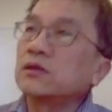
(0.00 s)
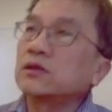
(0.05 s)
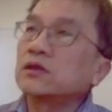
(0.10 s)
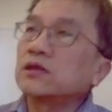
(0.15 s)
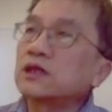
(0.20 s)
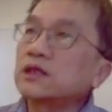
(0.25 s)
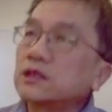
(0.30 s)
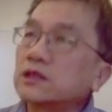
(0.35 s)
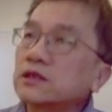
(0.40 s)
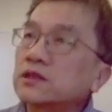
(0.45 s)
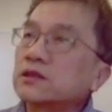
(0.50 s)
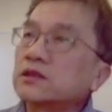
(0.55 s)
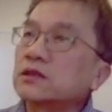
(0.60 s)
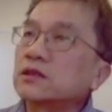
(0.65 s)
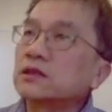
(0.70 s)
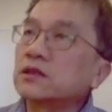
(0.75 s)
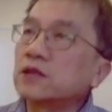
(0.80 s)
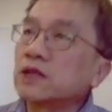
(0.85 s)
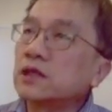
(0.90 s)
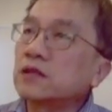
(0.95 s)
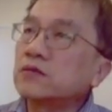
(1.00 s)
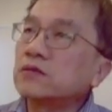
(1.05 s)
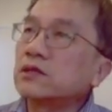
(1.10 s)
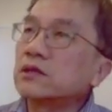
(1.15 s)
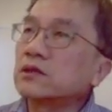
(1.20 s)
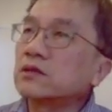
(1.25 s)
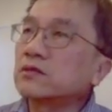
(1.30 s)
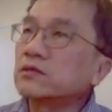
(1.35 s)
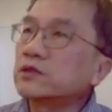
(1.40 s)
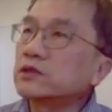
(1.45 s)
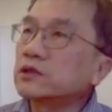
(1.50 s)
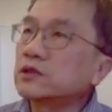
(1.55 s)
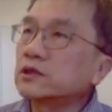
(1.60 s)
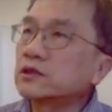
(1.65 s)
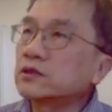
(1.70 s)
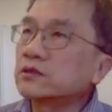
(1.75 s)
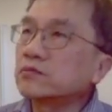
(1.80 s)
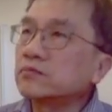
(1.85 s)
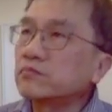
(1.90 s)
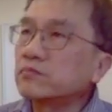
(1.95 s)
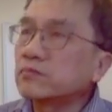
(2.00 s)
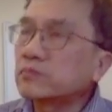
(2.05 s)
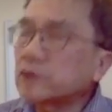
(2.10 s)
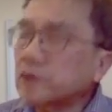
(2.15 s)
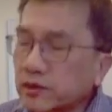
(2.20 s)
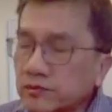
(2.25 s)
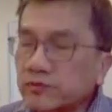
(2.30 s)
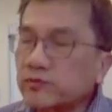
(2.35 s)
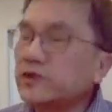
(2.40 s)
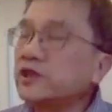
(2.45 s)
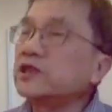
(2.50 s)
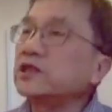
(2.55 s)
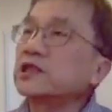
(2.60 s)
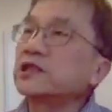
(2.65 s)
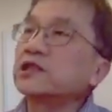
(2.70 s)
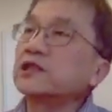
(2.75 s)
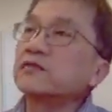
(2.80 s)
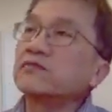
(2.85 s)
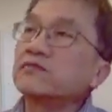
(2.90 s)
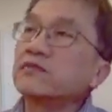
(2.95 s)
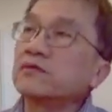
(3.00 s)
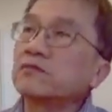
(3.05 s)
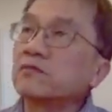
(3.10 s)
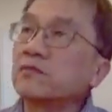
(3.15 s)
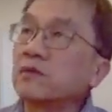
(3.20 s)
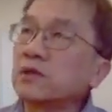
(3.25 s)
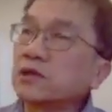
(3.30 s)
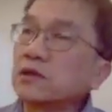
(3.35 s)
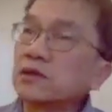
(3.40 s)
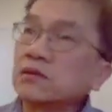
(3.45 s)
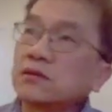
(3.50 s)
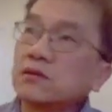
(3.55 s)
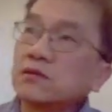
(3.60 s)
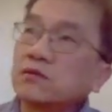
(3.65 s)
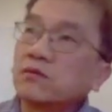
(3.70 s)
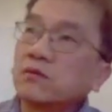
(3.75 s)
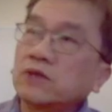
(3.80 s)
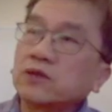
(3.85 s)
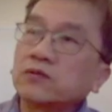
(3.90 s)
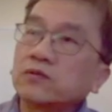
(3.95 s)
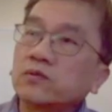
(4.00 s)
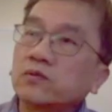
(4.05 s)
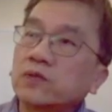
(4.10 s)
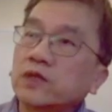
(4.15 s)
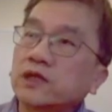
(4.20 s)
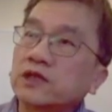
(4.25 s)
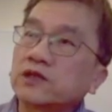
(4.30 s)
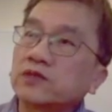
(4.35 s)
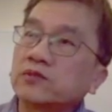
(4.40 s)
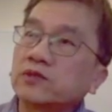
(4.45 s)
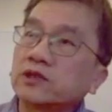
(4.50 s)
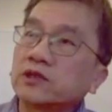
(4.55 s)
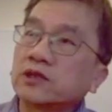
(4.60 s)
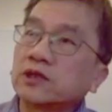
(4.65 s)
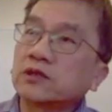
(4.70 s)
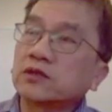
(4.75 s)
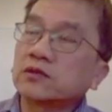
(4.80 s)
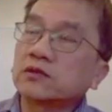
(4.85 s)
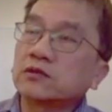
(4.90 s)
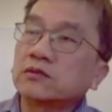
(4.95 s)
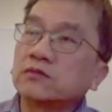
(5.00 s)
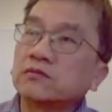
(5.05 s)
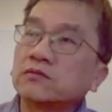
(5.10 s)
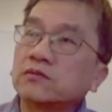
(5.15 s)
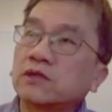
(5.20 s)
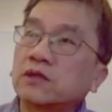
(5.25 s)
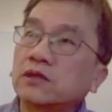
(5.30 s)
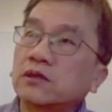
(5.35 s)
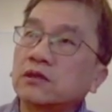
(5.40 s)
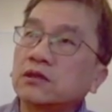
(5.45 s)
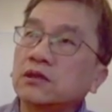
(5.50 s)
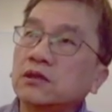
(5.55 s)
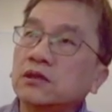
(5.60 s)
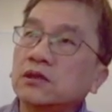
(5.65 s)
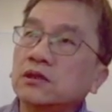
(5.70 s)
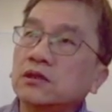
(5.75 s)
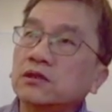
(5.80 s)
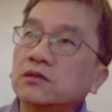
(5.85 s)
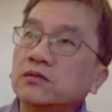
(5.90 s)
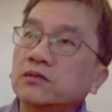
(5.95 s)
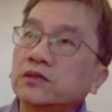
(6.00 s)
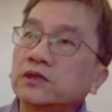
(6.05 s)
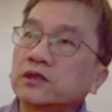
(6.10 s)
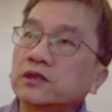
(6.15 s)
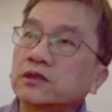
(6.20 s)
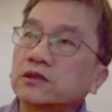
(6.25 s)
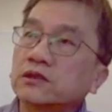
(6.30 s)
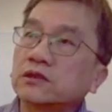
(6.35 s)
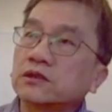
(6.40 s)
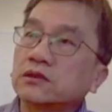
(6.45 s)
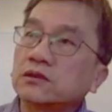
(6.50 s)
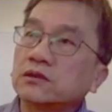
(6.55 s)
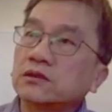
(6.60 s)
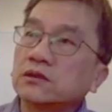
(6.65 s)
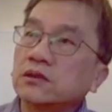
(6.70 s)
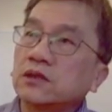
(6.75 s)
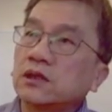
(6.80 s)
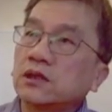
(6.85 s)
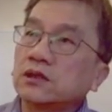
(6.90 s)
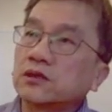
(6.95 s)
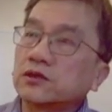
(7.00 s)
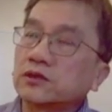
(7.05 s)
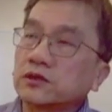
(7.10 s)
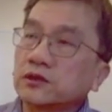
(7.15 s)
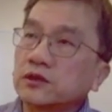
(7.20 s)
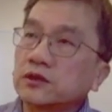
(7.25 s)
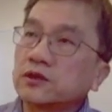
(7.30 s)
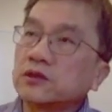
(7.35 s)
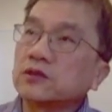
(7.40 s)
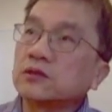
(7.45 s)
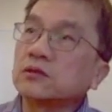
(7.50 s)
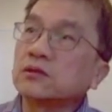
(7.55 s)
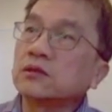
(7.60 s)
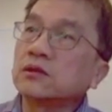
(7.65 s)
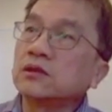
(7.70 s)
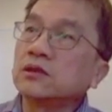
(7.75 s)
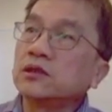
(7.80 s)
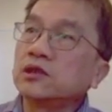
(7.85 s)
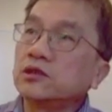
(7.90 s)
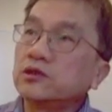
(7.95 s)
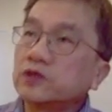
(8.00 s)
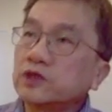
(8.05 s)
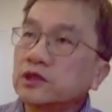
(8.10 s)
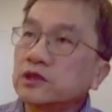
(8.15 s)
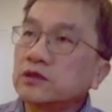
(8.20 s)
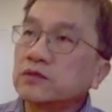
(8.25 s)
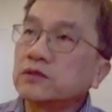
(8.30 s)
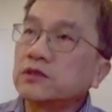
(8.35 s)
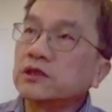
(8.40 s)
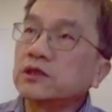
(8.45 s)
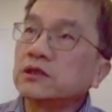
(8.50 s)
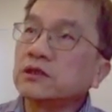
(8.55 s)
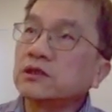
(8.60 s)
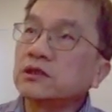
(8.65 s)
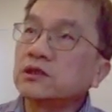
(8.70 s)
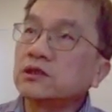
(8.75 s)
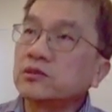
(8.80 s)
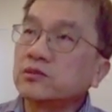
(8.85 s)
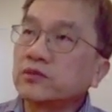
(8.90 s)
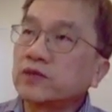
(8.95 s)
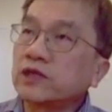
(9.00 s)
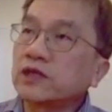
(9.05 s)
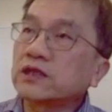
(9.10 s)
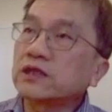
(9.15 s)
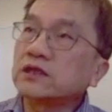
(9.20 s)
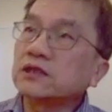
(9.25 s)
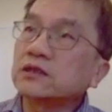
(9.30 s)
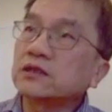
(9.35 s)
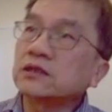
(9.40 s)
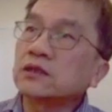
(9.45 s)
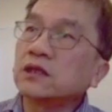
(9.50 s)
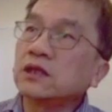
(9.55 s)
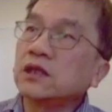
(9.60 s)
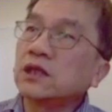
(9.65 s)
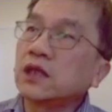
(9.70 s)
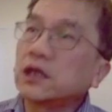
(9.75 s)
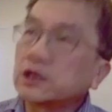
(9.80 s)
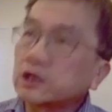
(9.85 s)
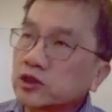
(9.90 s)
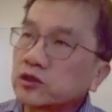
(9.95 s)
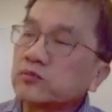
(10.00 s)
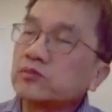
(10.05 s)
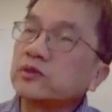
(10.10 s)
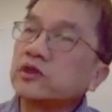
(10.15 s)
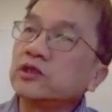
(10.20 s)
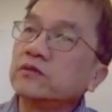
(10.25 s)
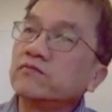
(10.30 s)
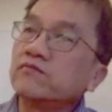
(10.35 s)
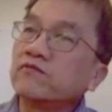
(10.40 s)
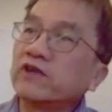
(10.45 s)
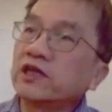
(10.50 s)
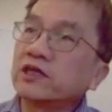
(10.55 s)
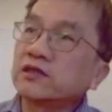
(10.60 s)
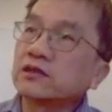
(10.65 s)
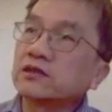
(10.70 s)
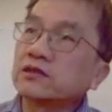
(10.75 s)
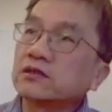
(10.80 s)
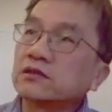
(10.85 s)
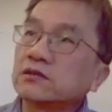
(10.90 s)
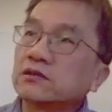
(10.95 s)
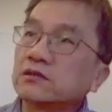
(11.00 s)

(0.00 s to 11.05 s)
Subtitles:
That is an area which is completely different from what has been done so far in the Western tradition. New theory, new practice has to be invented.